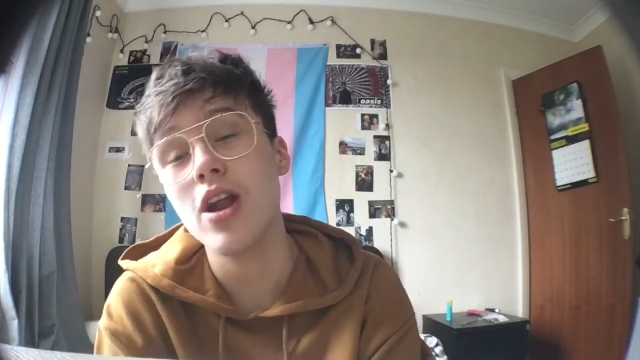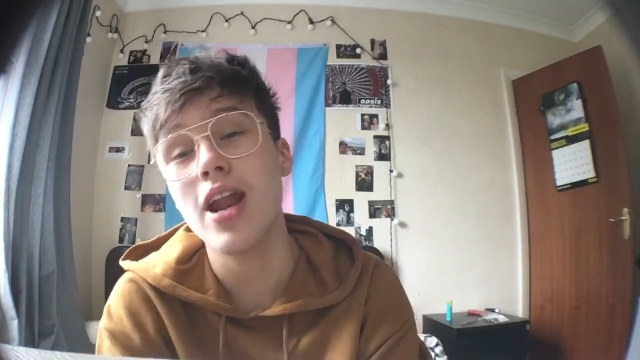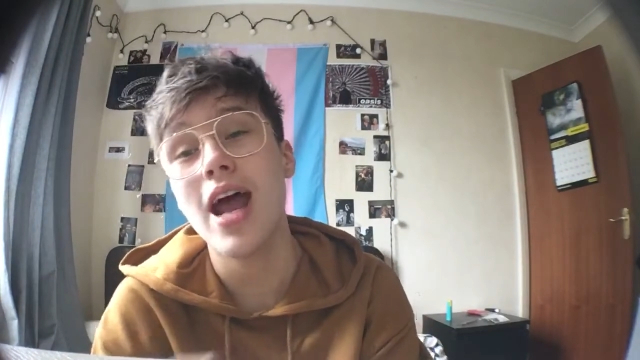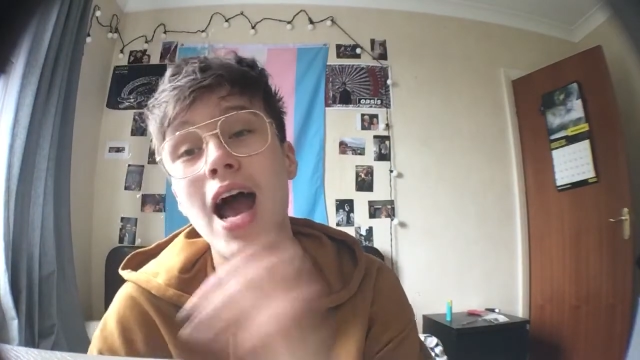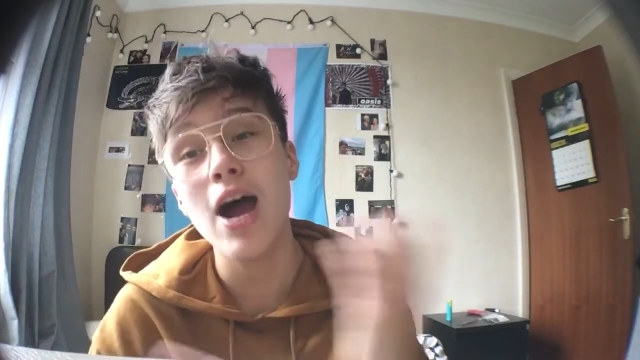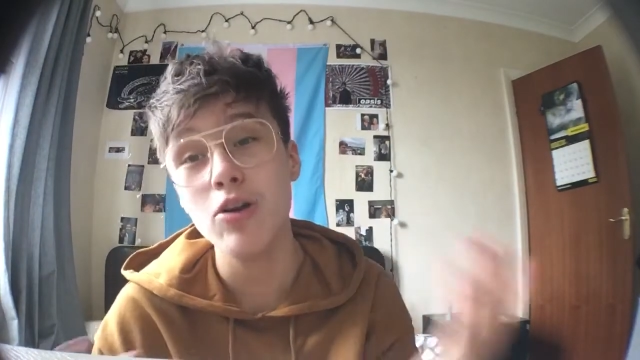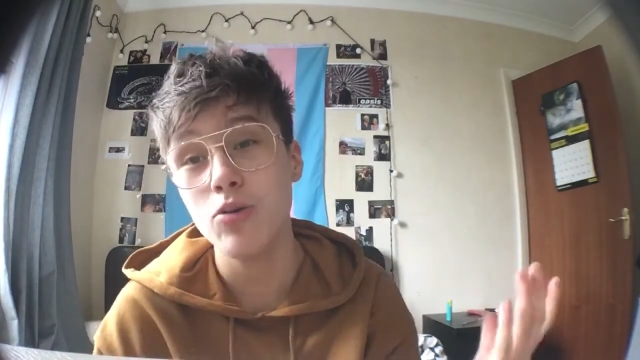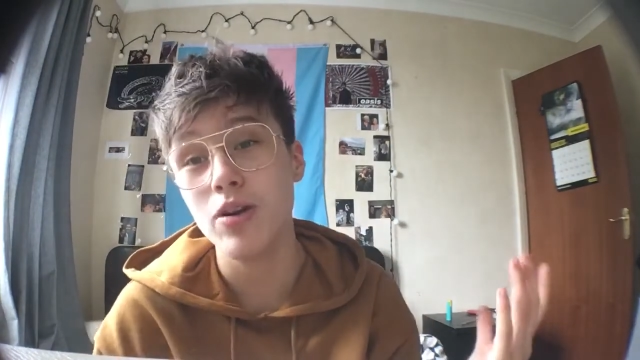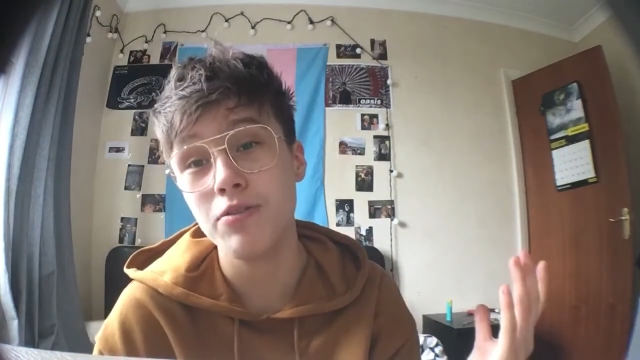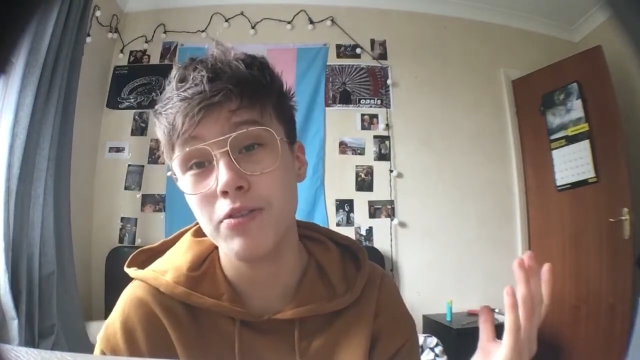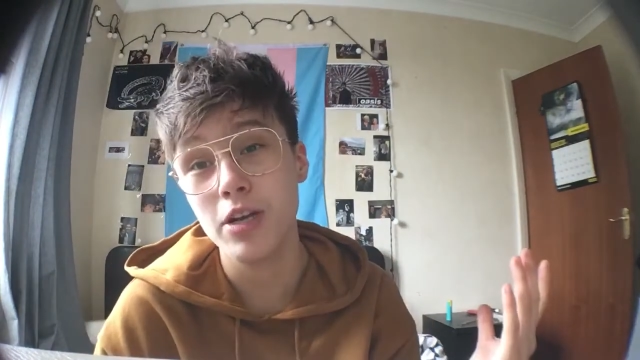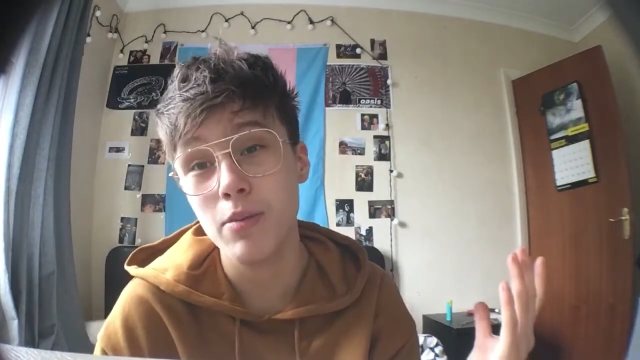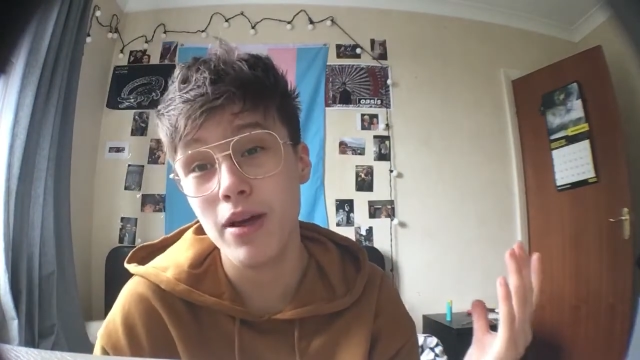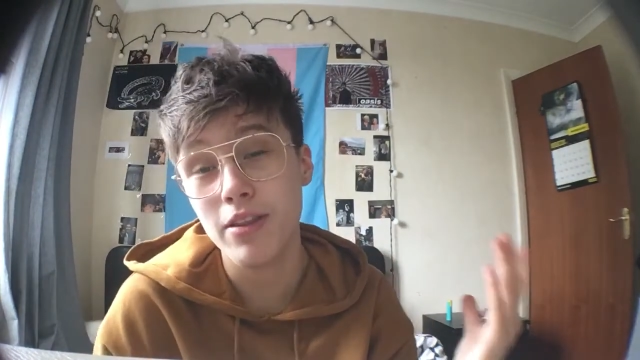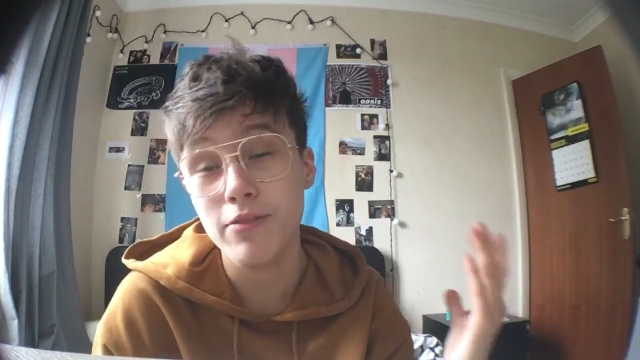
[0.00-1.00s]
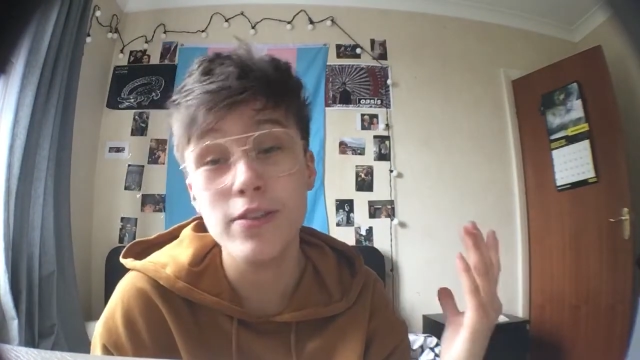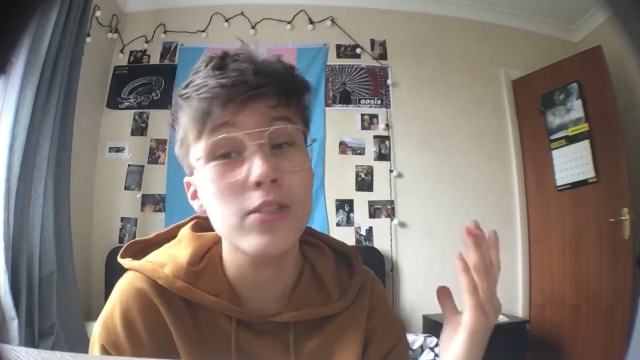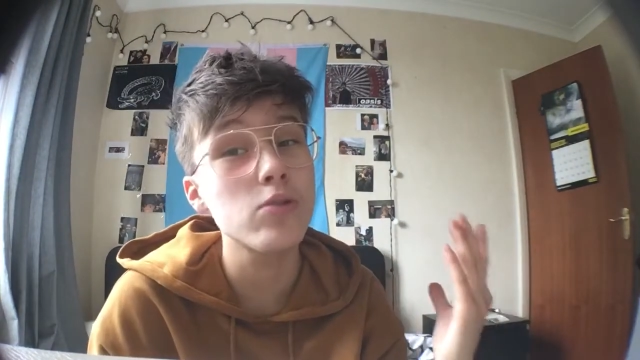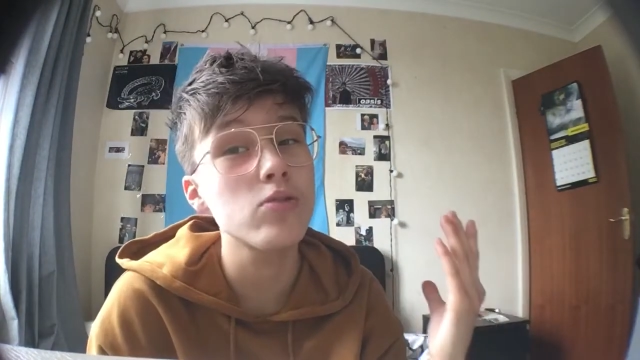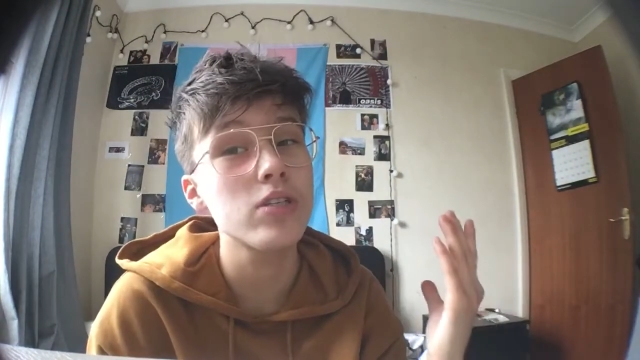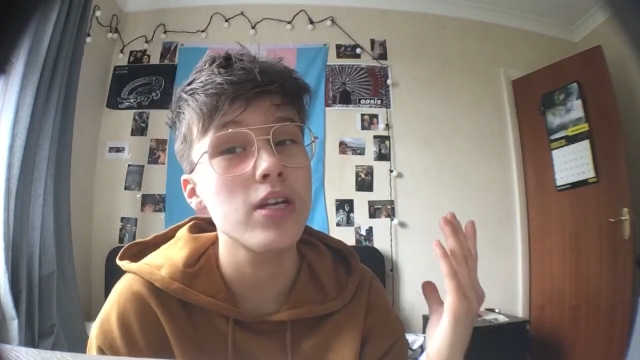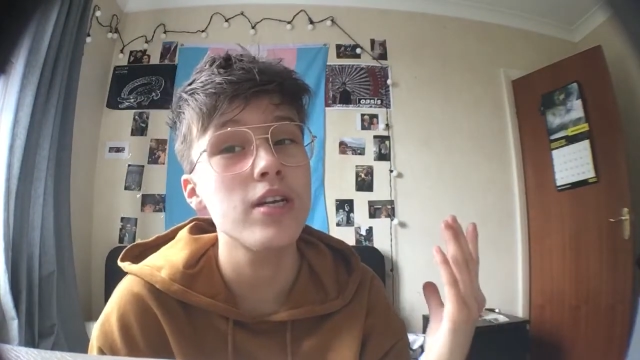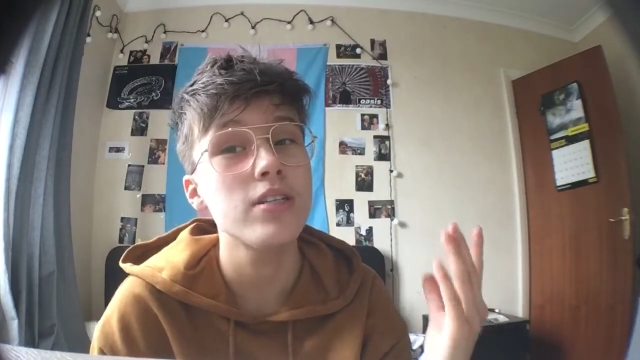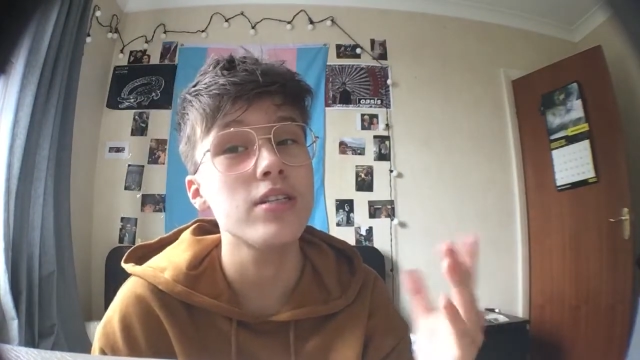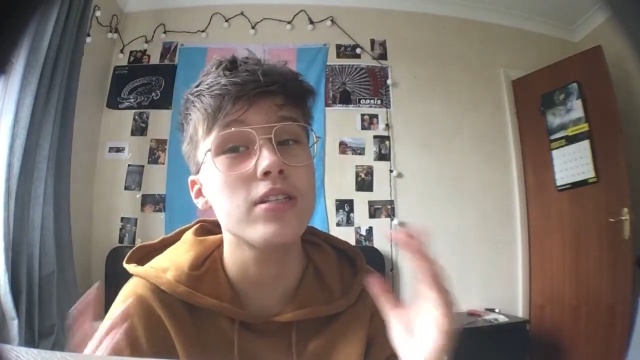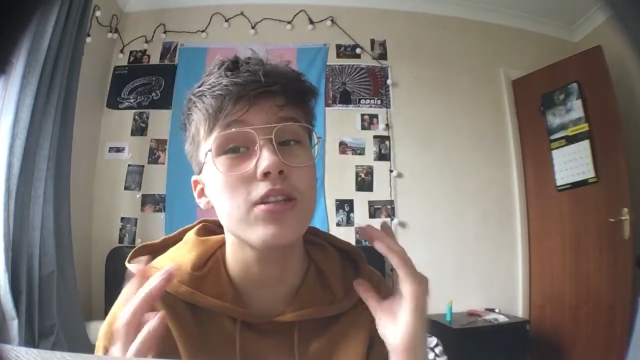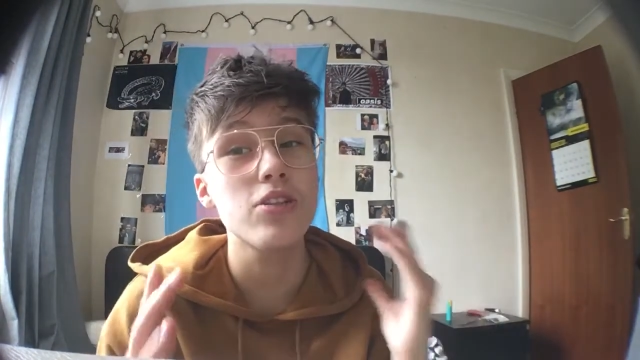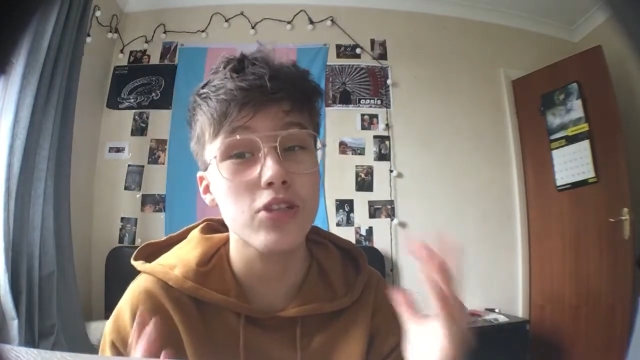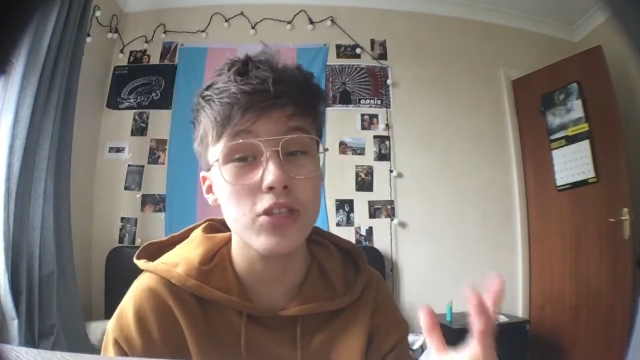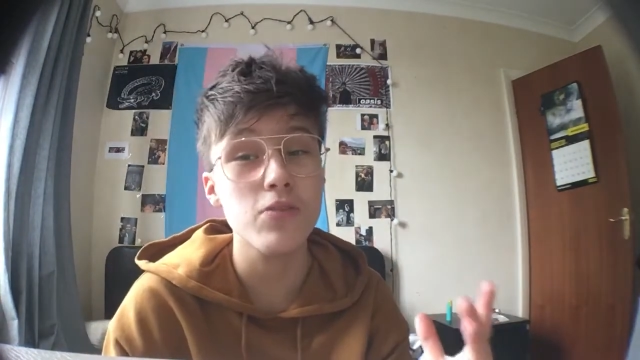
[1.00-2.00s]
and how do I feel about the physical changes
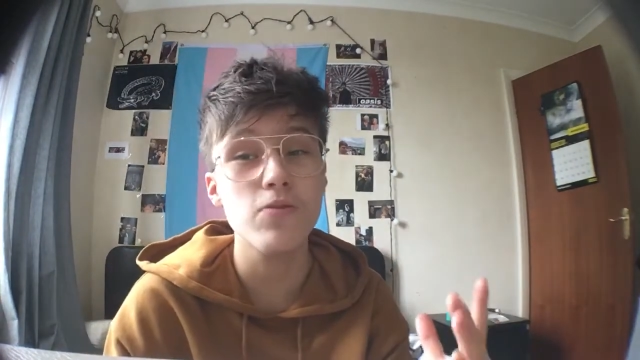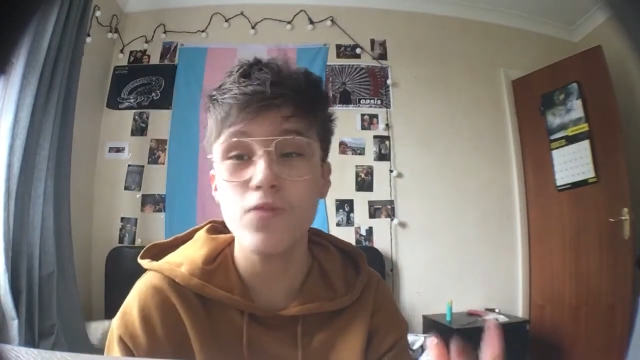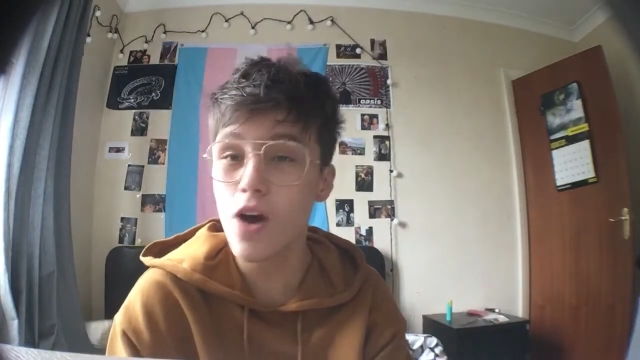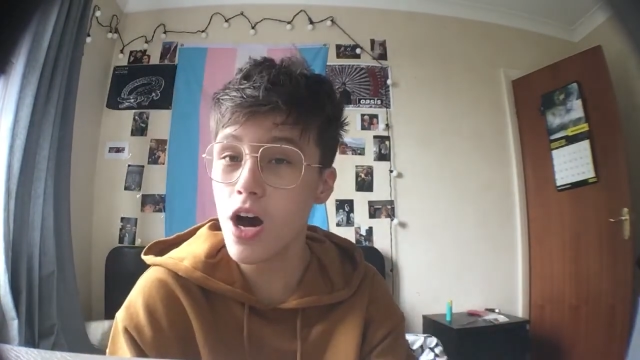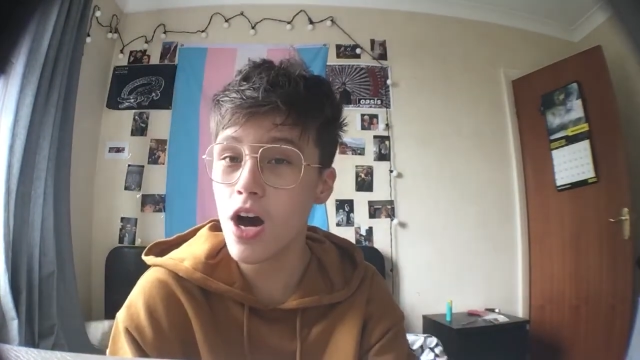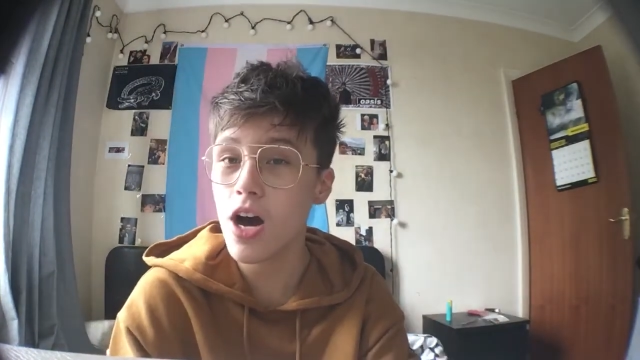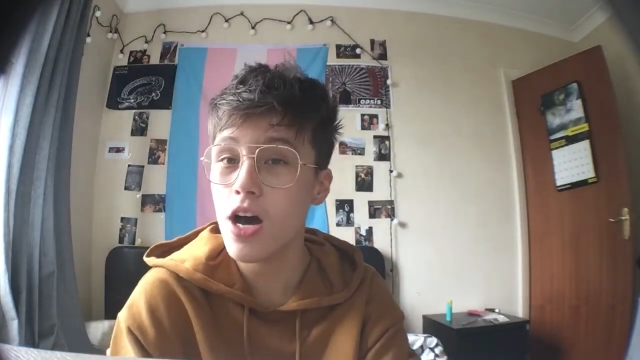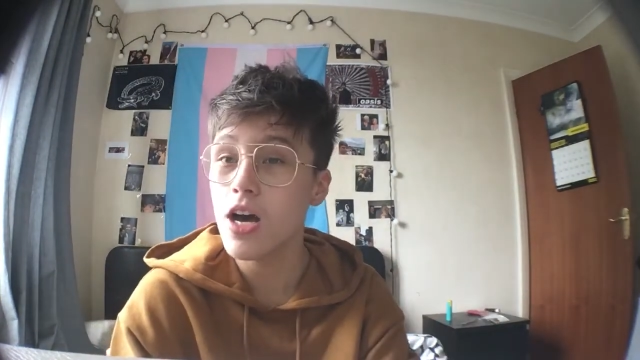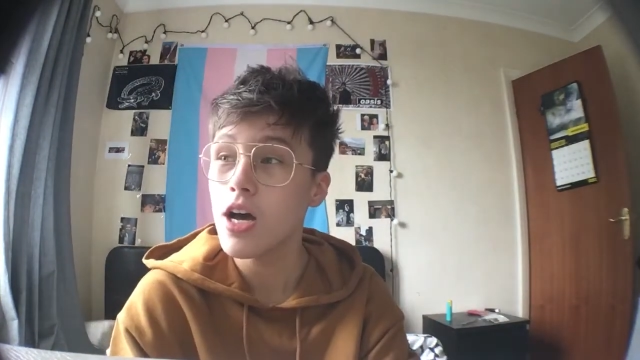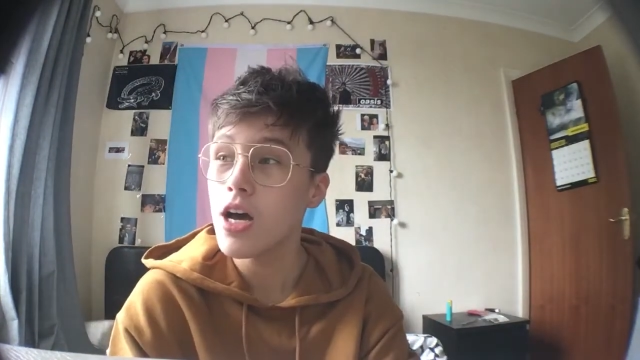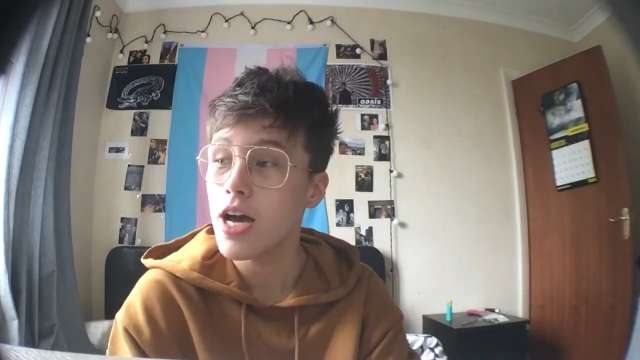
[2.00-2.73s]
thus far?